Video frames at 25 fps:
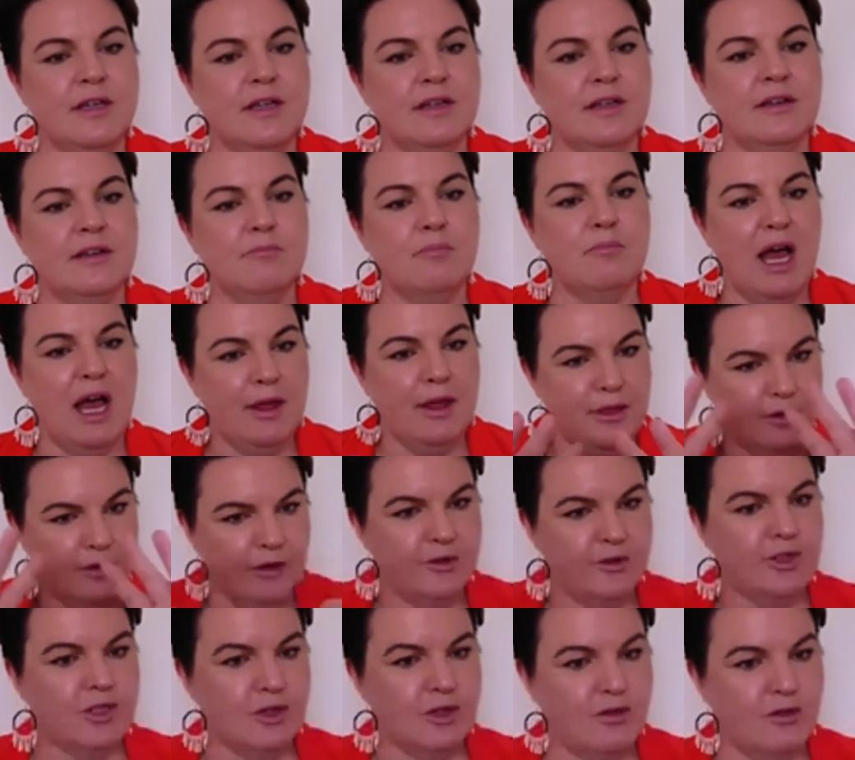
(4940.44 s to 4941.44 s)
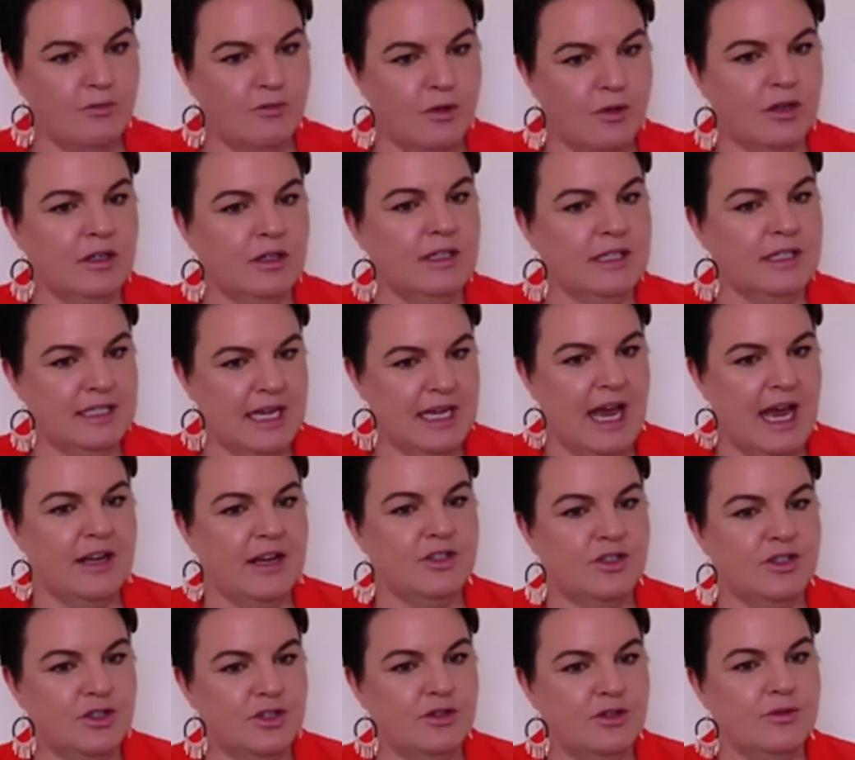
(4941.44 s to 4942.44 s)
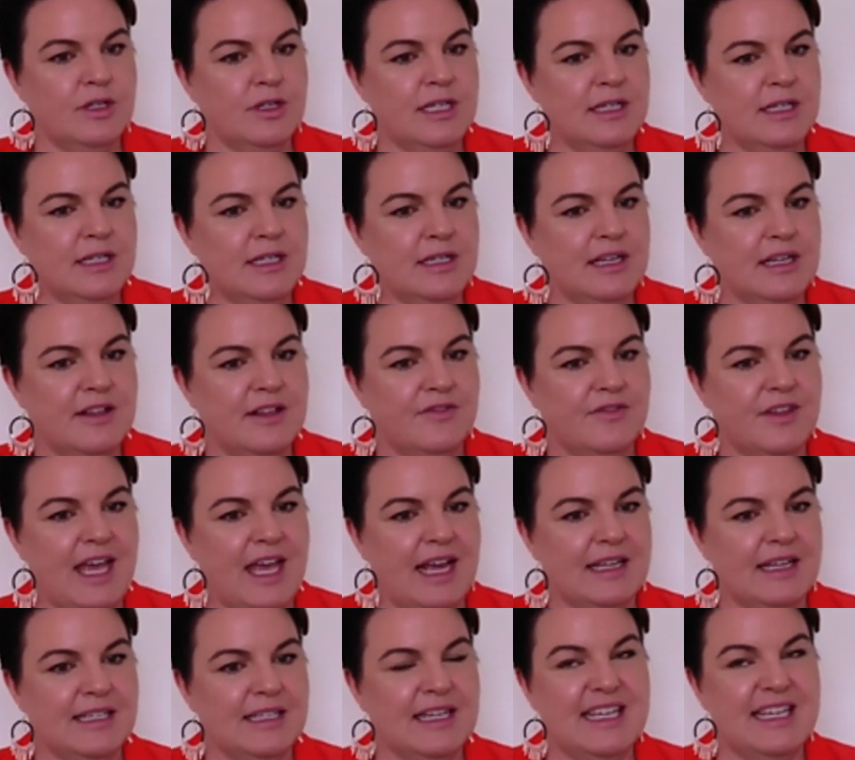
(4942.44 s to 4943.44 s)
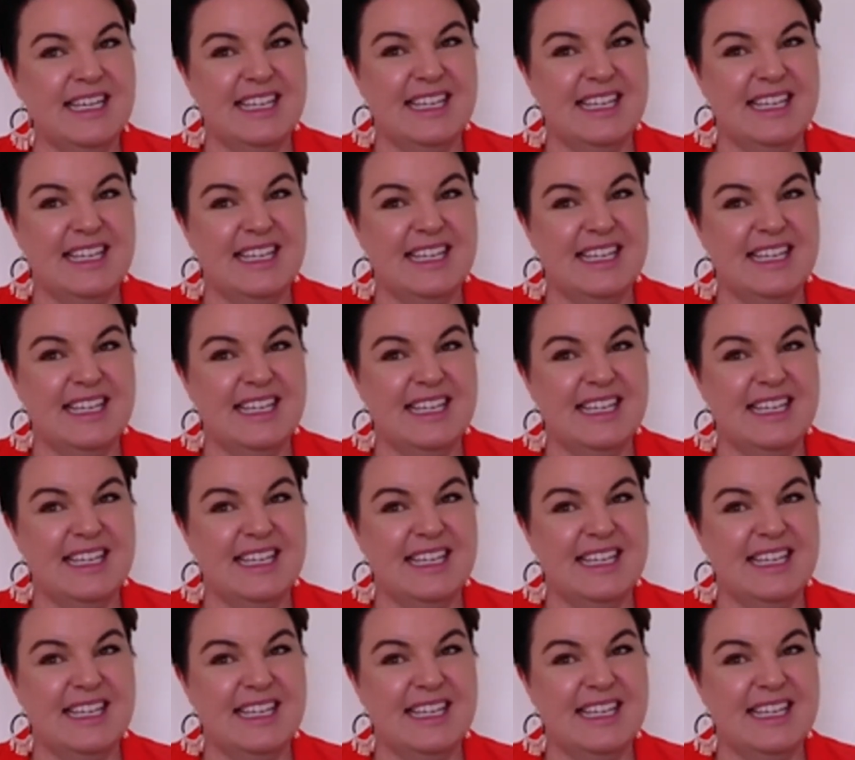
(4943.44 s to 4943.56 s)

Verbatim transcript: pathological model attached to it that